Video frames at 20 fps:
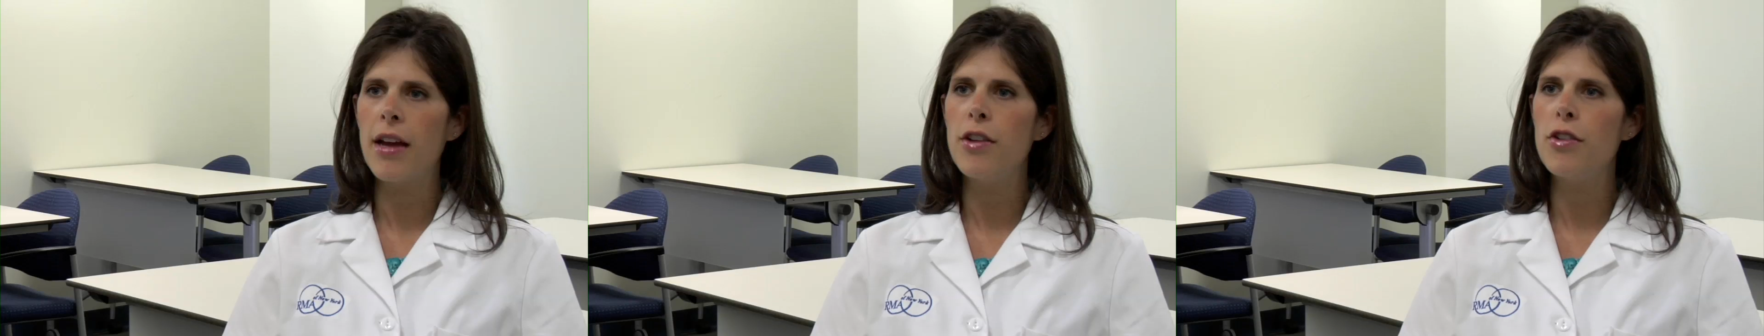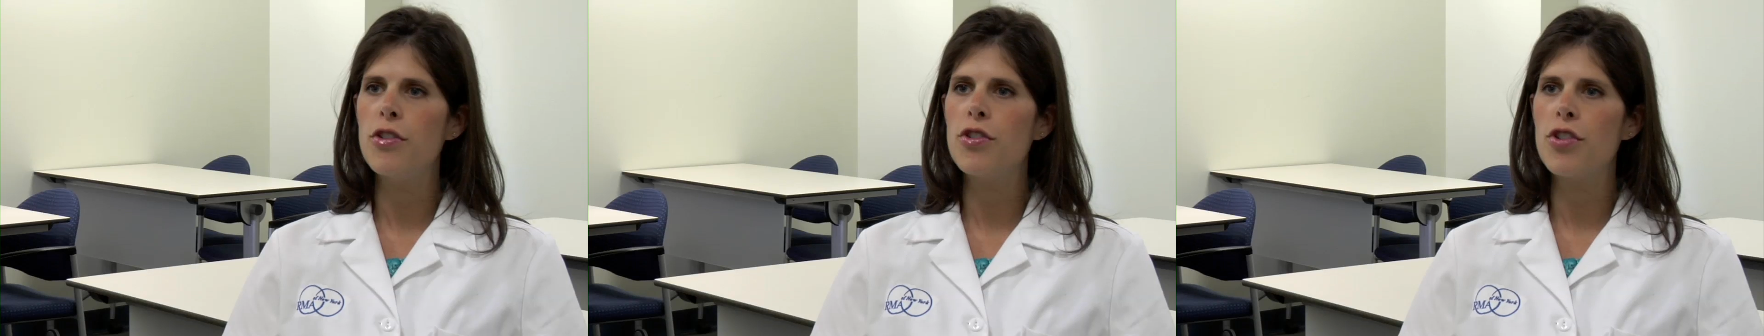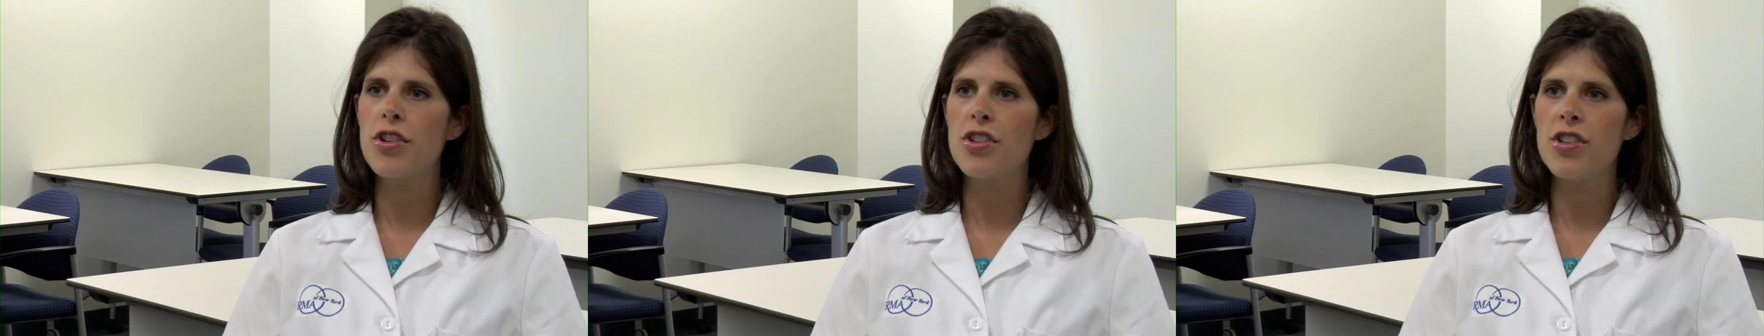seeing a
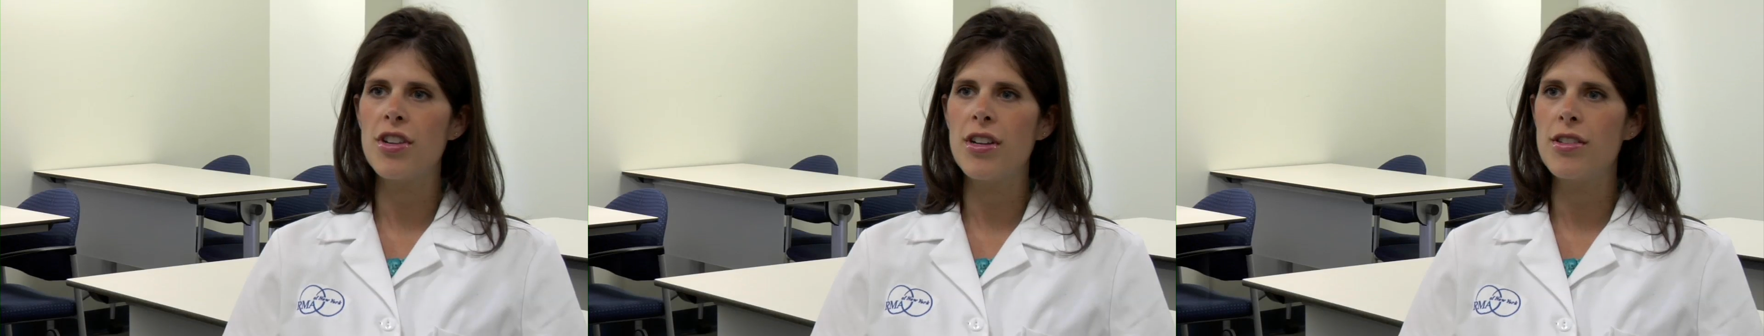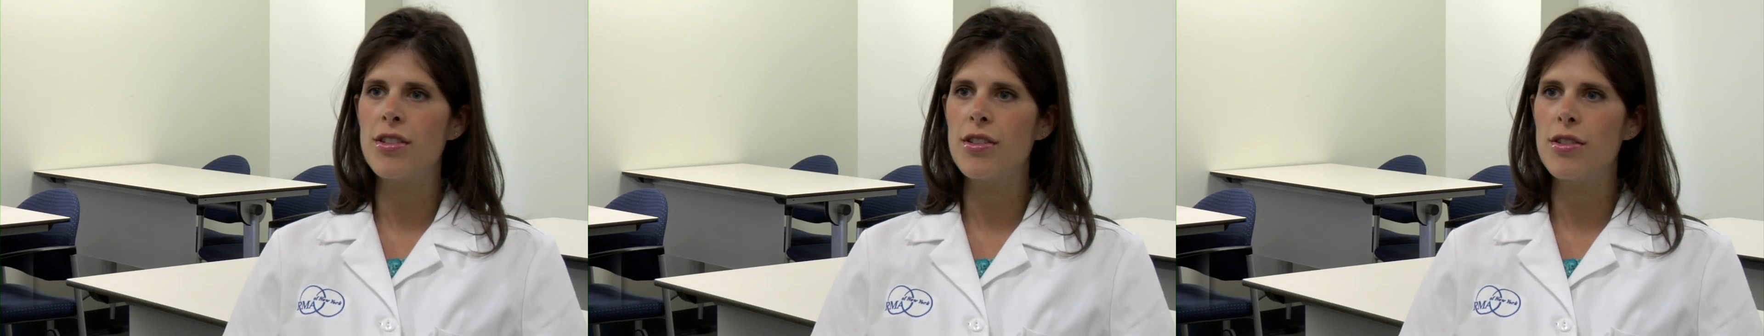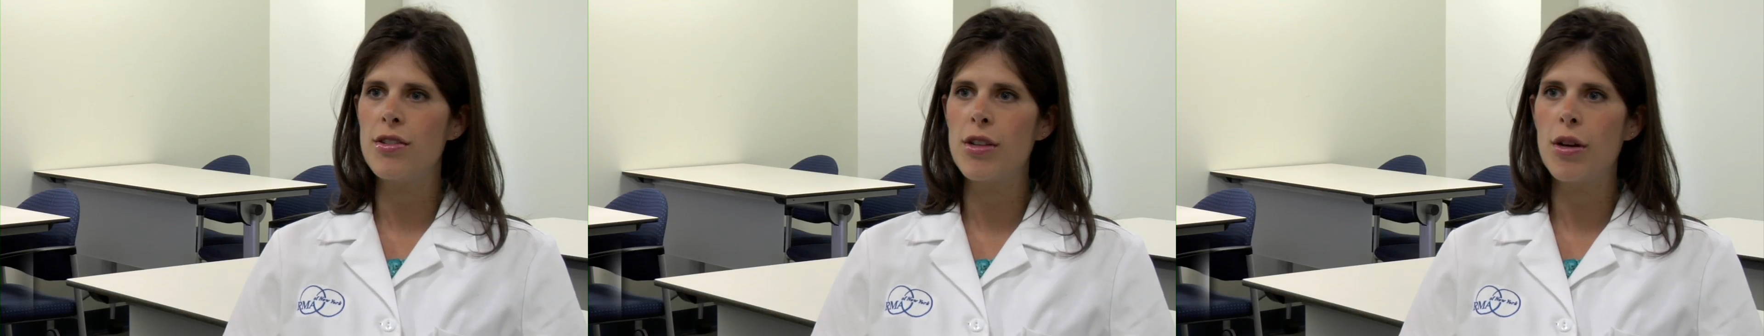
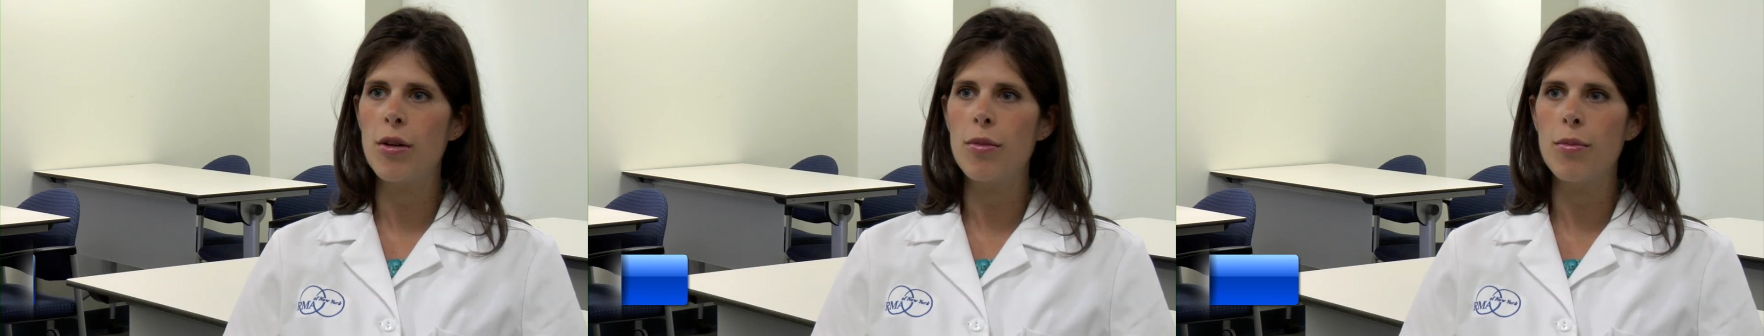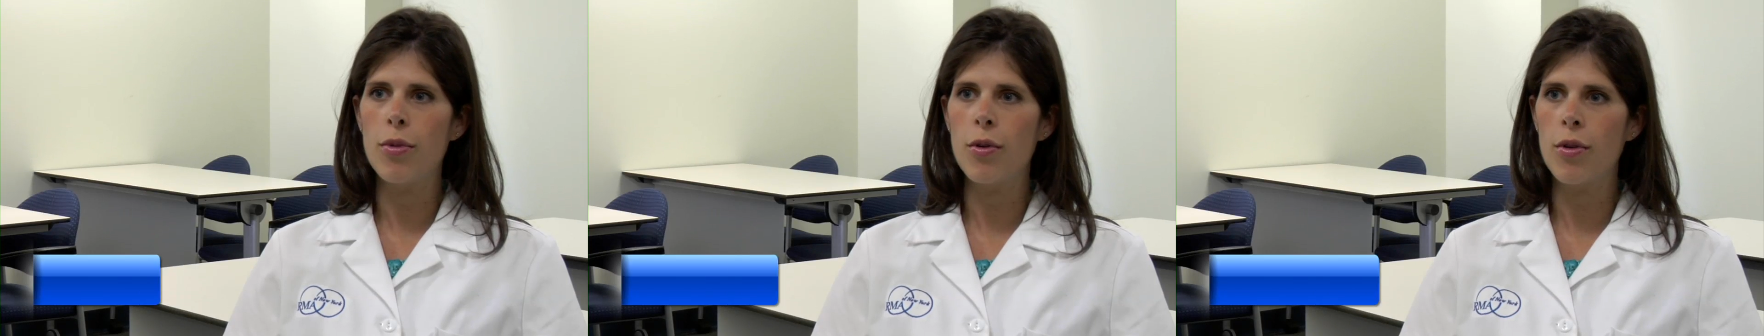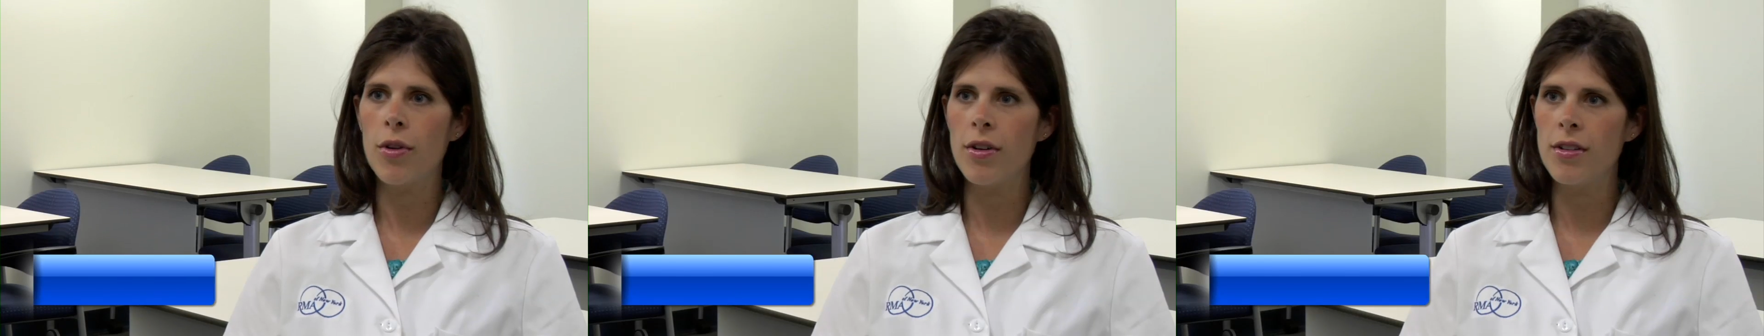nutritionist is so
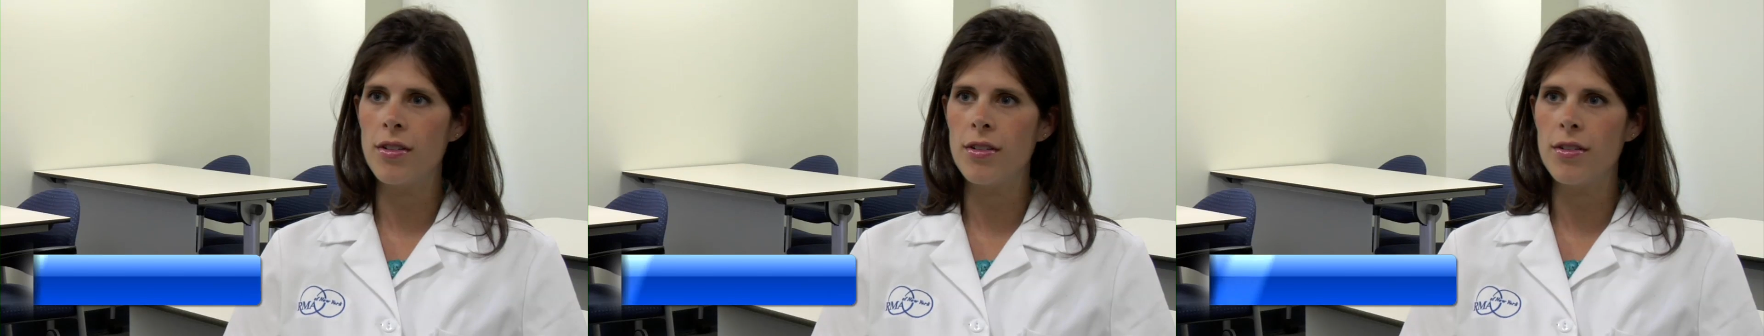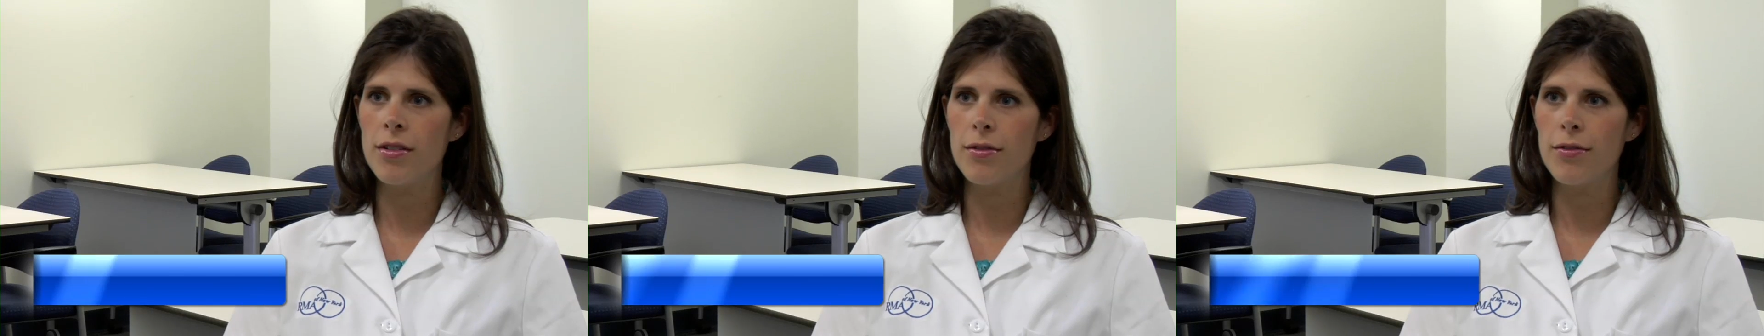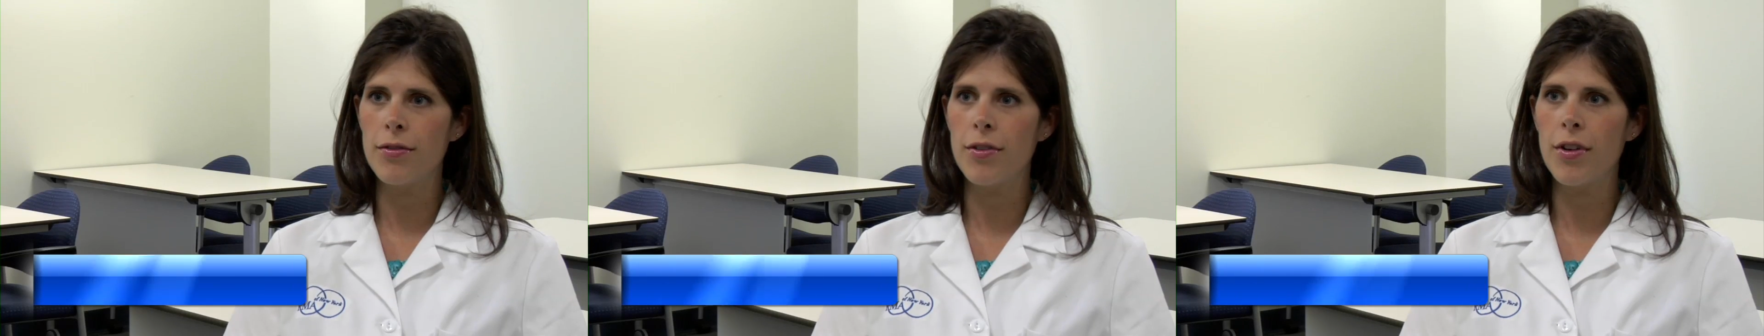
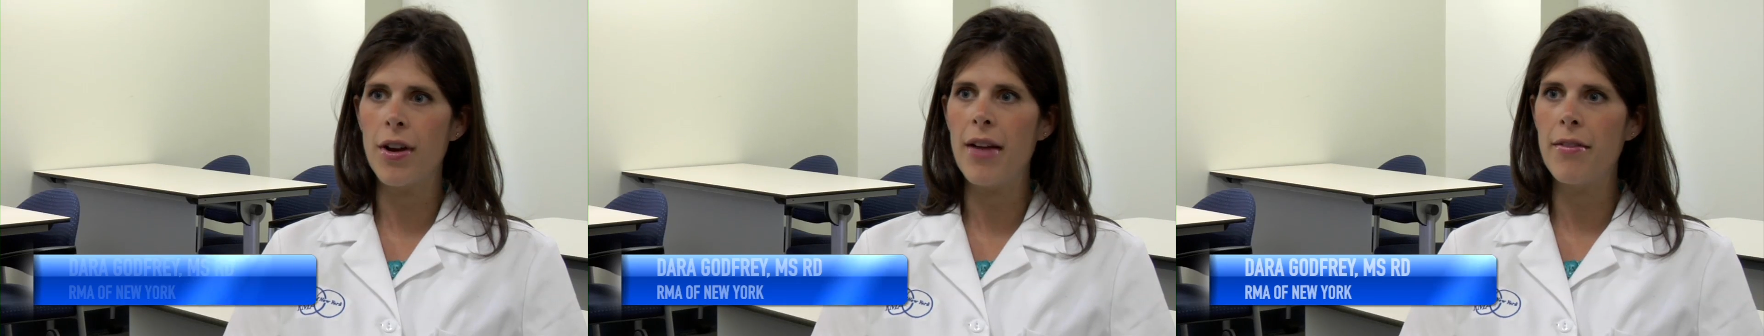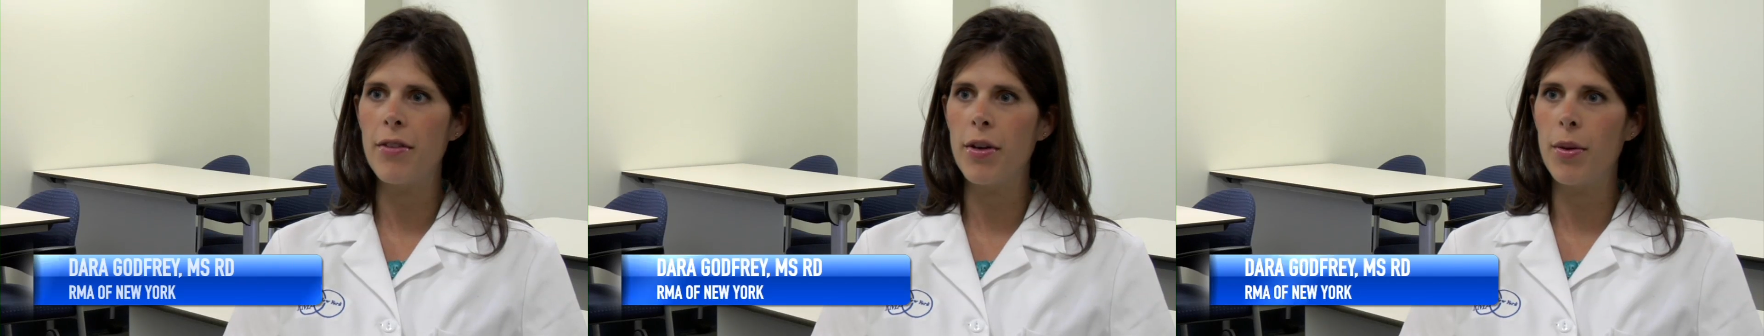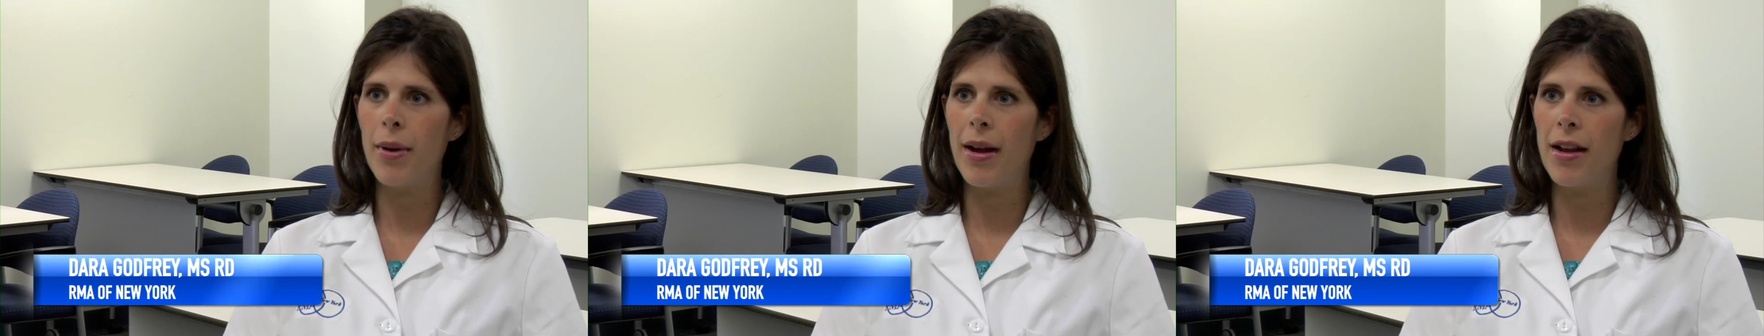important for
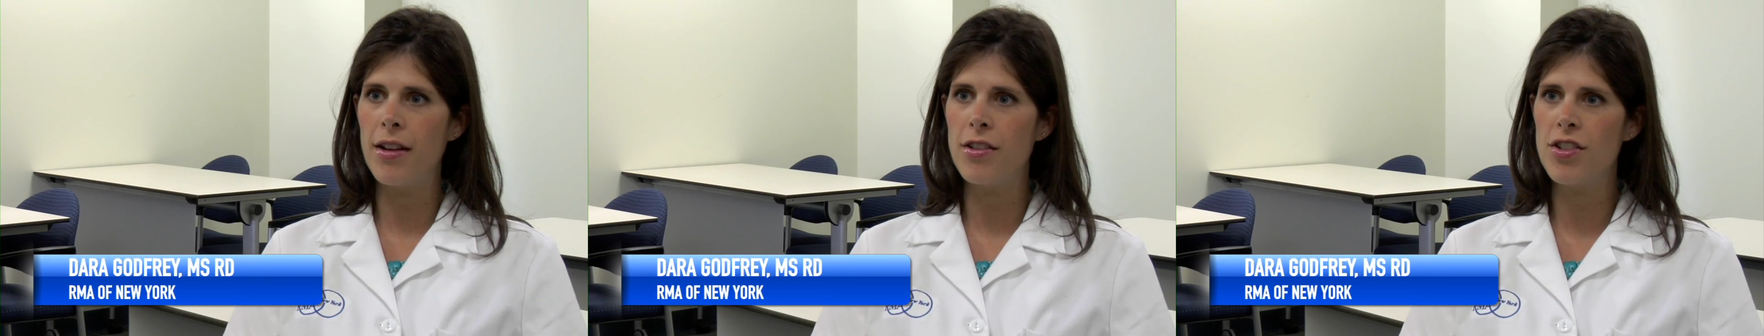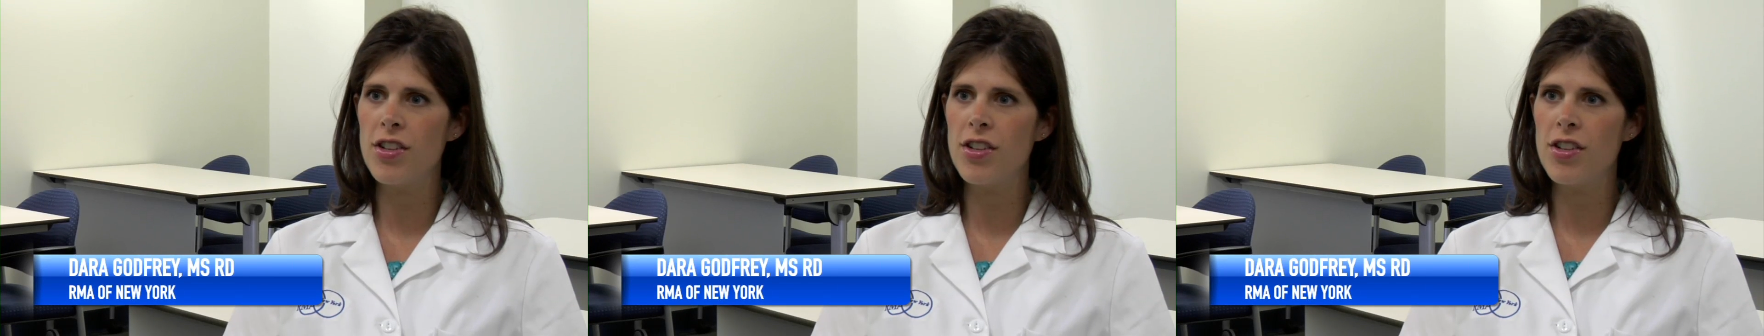everyone,